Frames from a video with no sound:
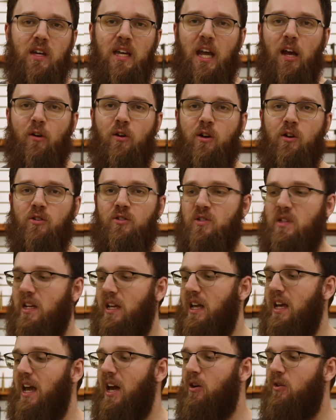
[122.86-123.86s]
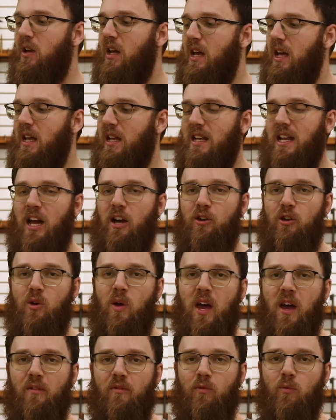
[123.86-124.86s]
carrier sticking out, now you
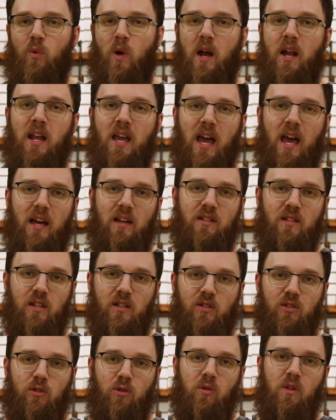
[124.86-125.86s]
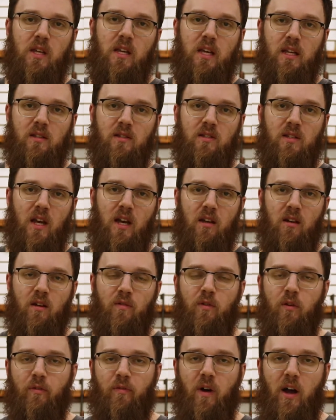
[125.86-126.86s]
have ready access to the inside
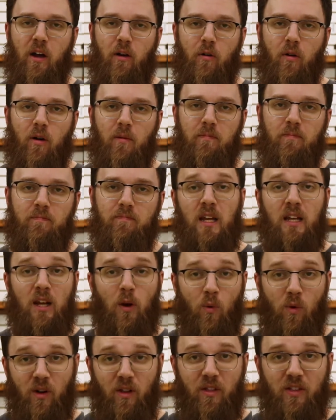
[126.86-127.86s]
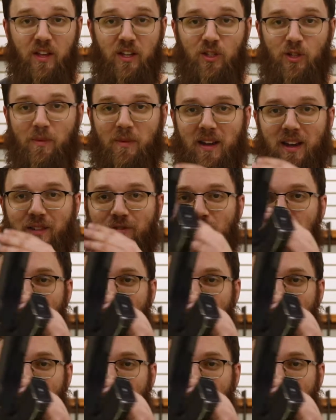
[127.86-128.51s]
of your firearm. Now, one of the things you may have